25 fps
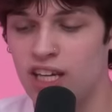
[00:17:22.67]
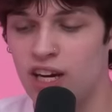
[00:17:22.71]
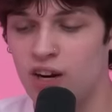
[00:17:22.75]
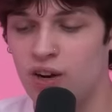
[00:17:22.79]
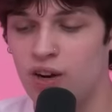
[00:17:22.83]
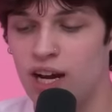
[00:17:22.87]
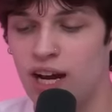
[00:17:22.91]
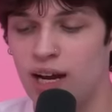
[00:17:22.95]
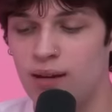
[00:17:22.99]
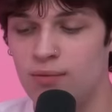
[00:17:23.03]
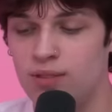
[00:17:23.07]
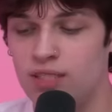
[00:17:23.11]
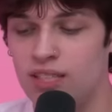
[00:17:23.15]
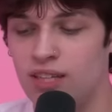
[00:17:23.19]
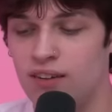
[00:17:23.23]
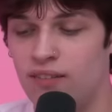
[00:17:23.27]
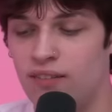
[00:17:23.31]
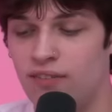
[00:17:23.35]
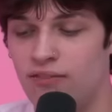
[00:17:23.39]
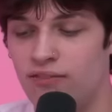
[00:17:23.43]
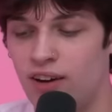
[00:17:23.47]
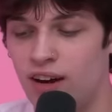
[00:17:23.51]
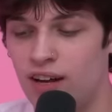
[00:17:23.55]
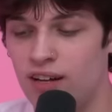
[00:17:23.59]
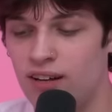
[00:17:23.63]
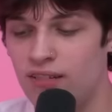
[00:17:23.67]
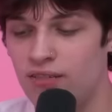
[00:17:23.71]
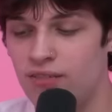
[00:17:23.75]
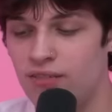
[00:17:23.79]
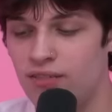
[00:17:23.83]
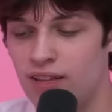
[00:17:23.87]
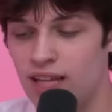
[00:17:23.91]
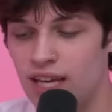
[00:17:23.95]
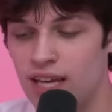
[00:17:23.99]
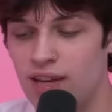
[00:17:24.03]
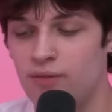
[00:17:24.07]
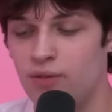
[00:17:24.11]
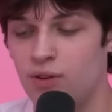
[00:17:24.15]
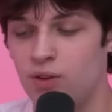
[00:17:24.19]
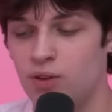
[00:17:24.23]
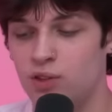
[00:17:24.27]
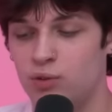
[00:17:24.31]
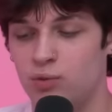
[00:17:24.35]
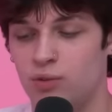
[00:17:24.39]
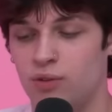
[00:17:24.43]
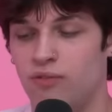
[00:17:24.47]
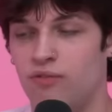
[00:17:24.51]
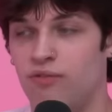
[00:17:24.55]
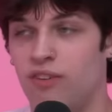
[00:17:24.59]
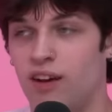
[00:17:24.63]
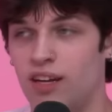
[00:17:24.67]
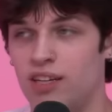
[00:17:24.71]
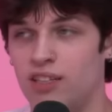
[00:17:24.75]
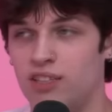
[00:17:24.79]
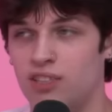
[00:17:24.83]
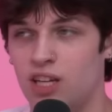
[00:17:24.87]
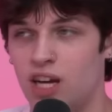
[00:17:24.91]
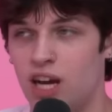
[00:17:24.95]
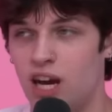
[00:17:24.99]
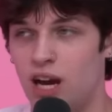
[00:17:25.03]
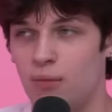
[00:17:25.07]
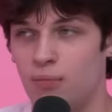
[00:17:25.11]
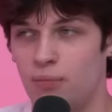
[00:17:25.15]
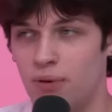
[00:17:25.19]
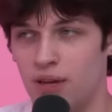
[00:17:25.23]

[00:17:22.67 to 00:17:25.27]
dough comes in fun flavors with fun Ew. toppings.